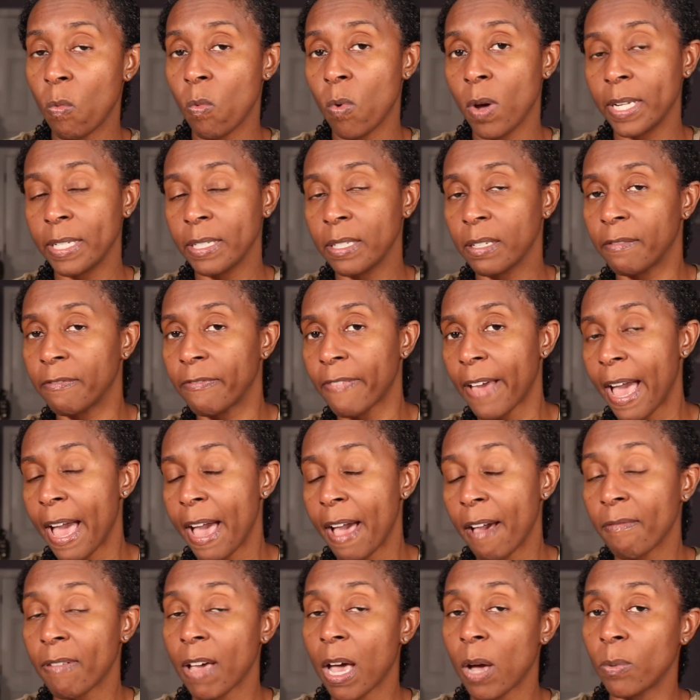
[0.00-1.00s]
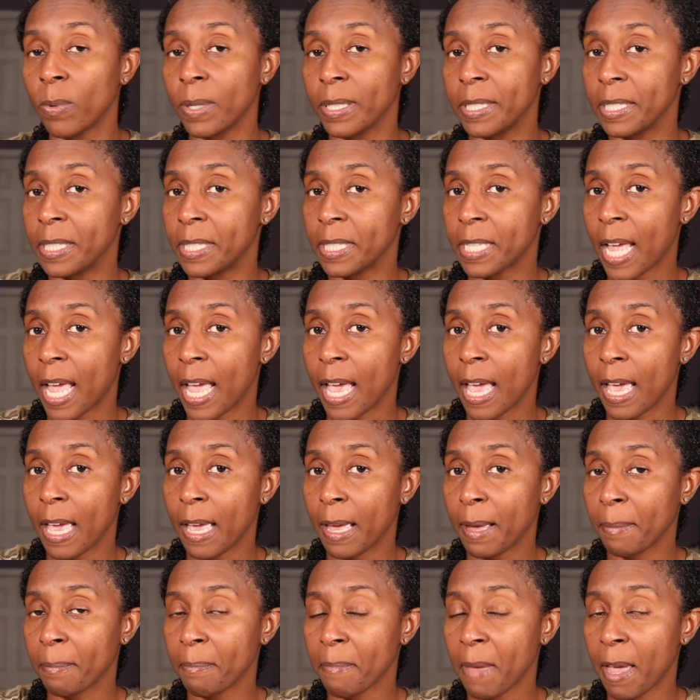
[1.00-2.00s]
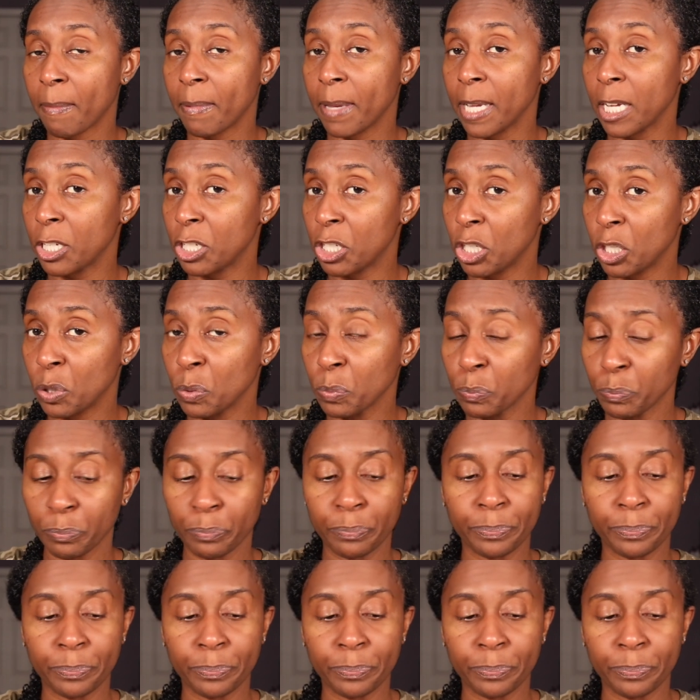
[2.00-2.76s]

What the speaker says: 1 to 5, I would say maybe a 2.